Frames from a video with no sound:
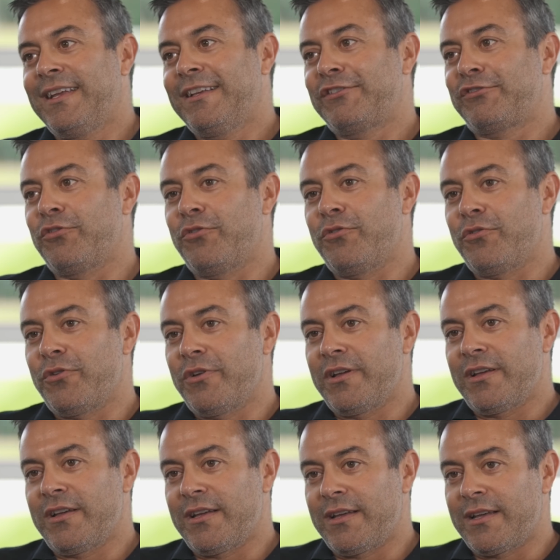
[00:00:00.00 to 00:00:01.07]
So,
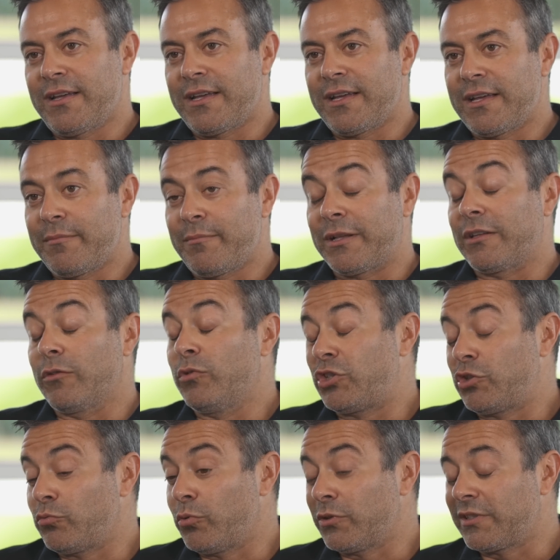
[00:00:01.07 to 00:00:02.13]
but
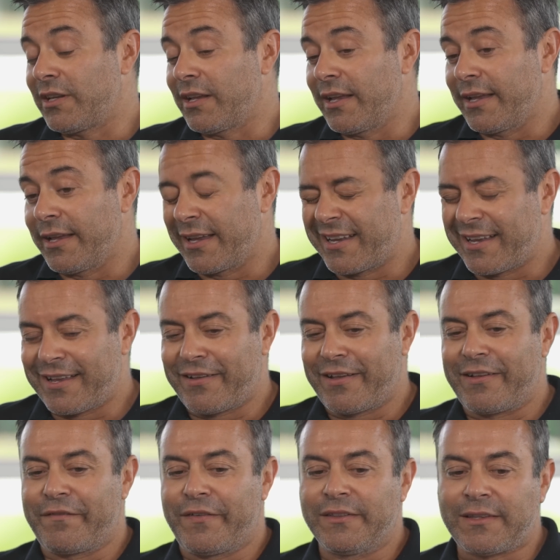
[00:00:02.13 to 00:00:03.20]
which was a
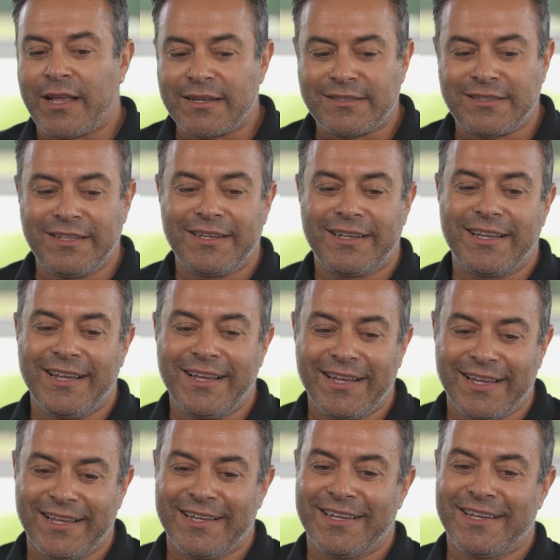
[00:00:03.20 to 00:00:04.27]
fantastic
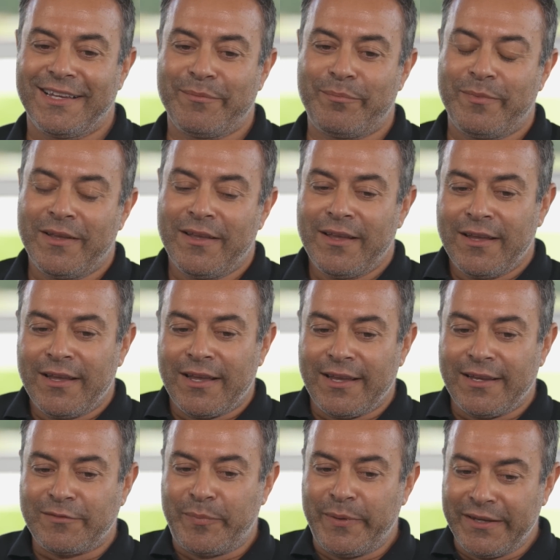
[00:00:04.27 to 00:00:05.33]

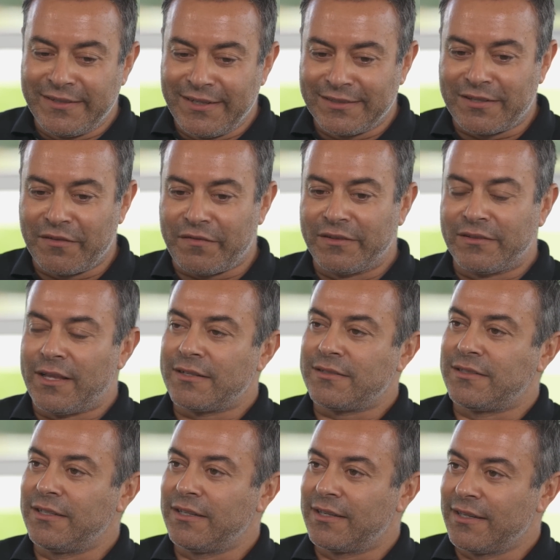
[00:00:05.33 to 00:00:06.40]
experience, a
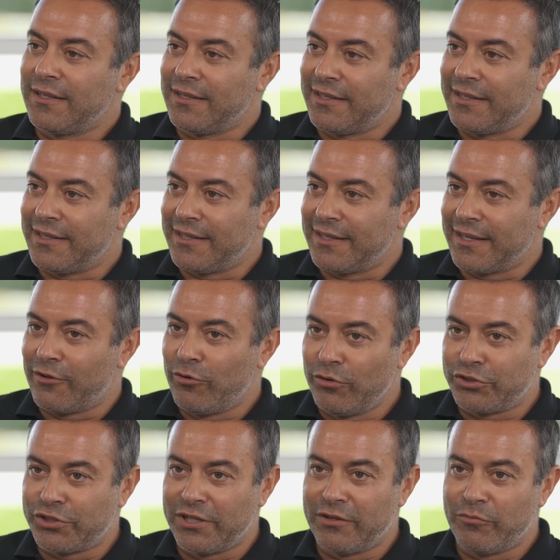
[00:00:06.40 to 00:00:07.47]
fantastic
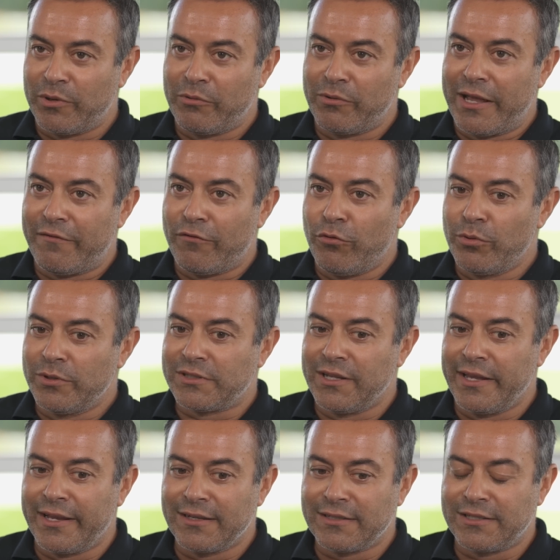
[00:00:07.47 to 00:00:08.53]
coach, and we will have always
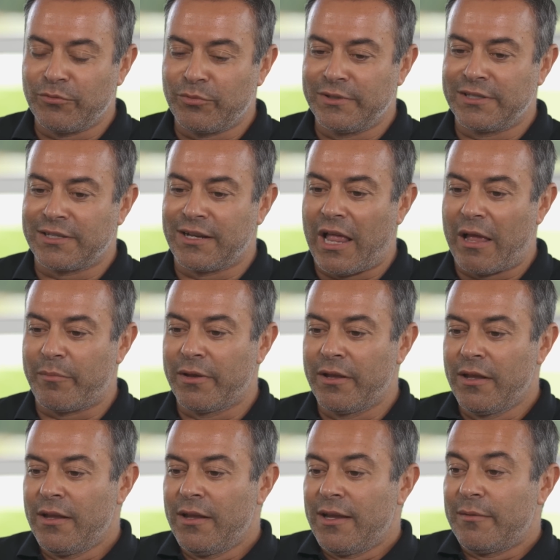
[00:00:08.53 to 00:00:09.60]
legacy with this club.
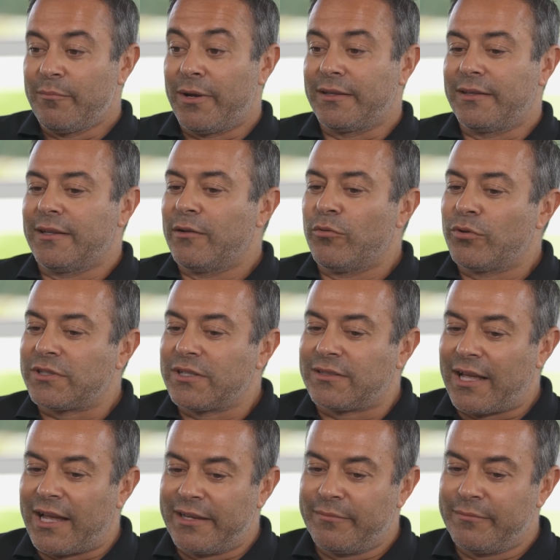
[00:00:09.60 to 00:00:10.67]
But there was a
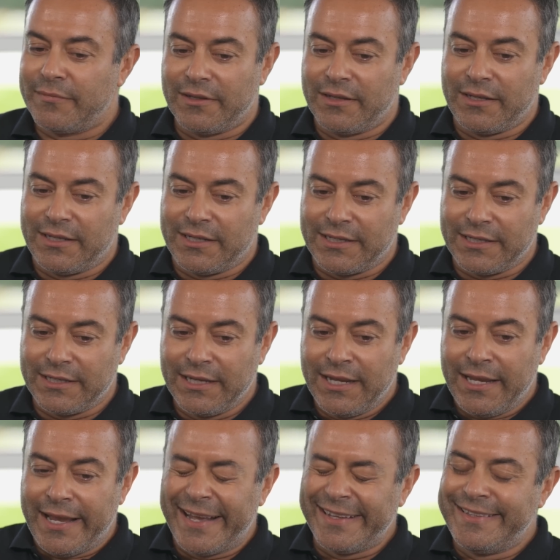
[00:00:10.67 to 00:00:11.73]
time,
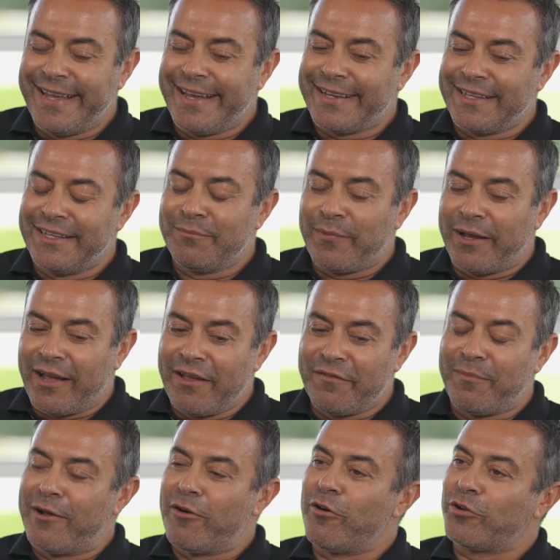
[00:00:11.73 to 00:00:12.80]
at the end, I have
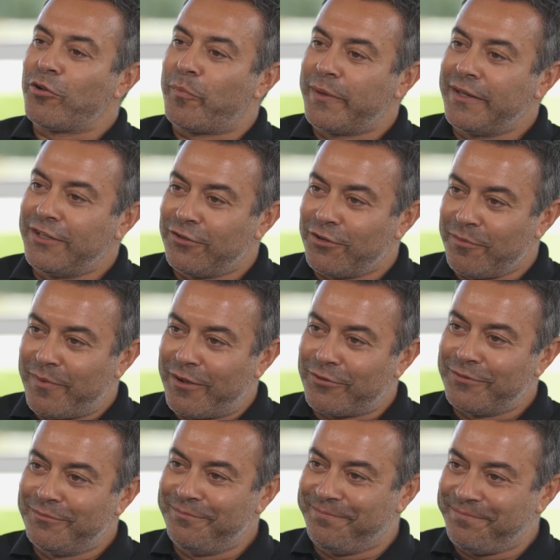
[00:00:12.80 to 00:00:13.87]
my own opinion about